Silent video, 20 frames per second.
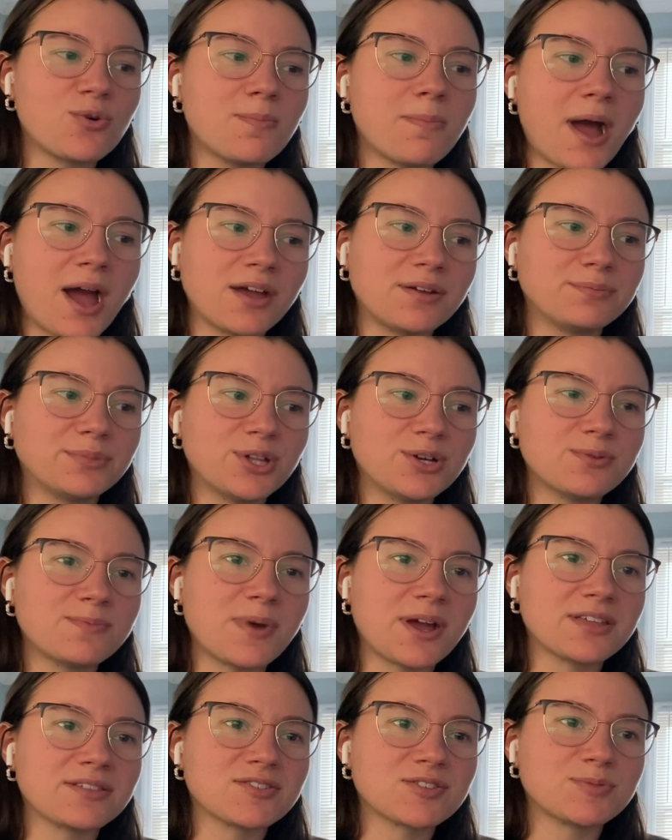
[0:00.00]
mind blown
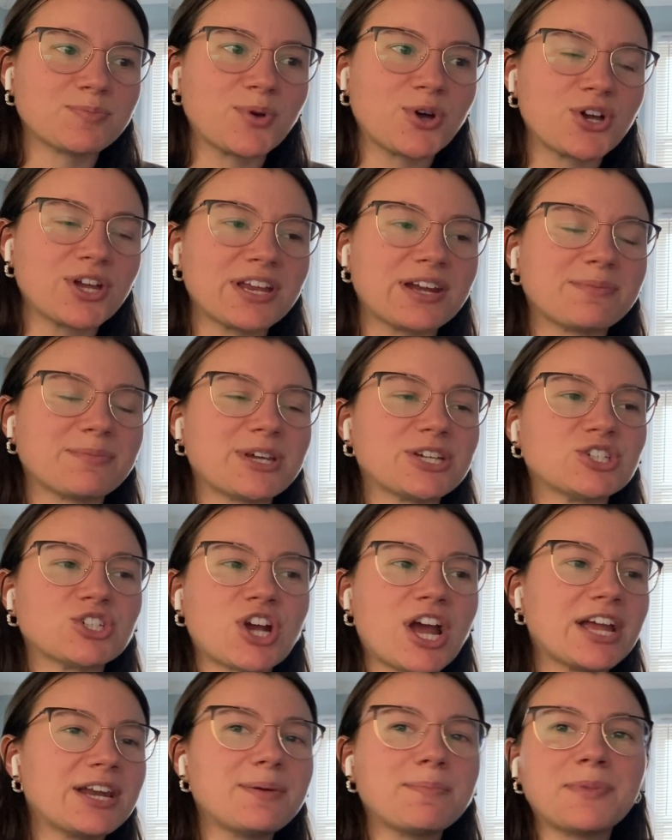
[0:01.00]
by this book, and I'm like
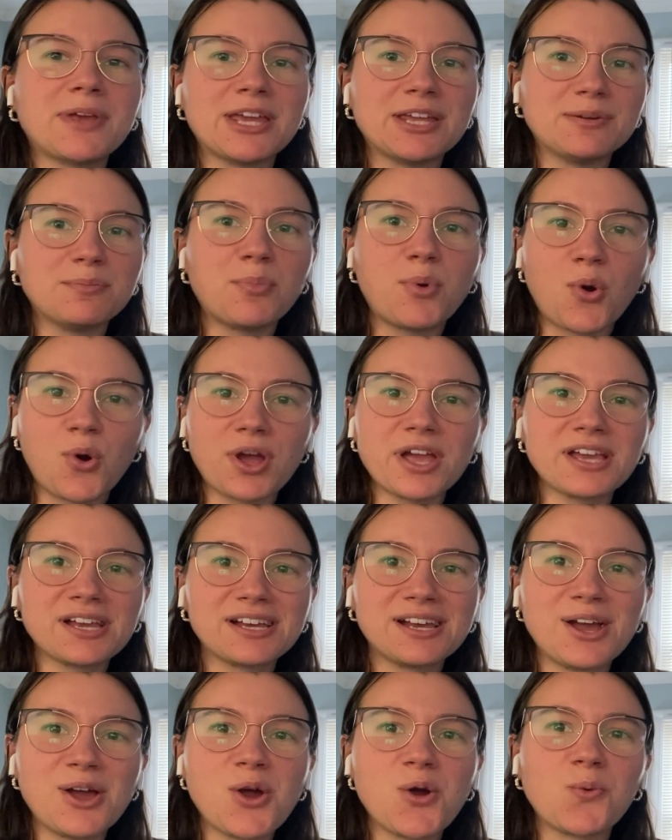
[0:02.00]
trying to pinpoint
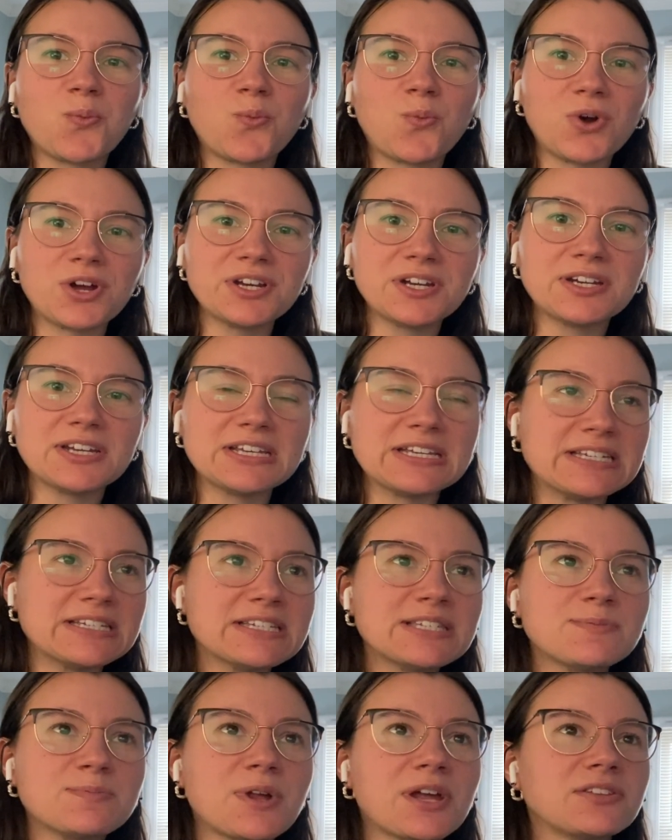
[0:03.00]
what it
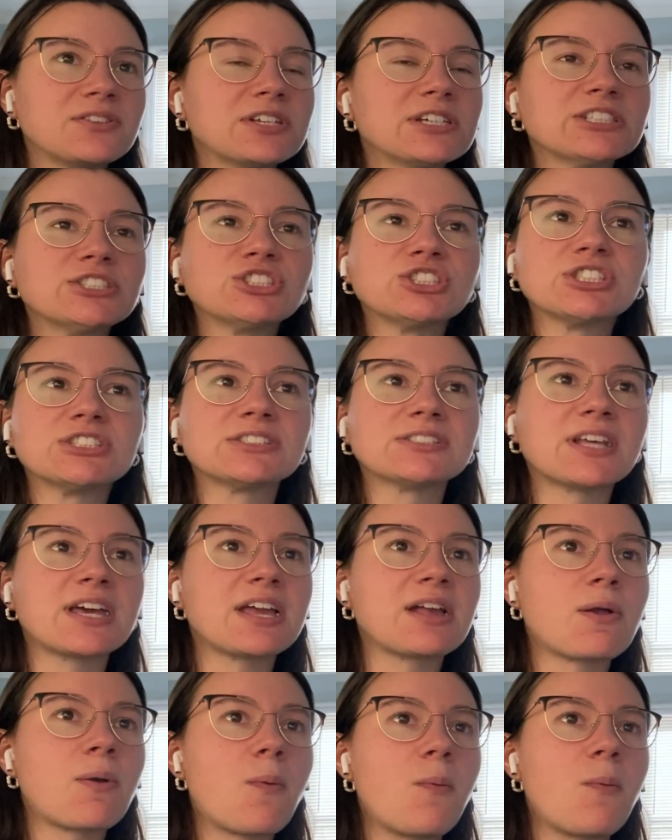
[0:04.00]
is, but I think it's just like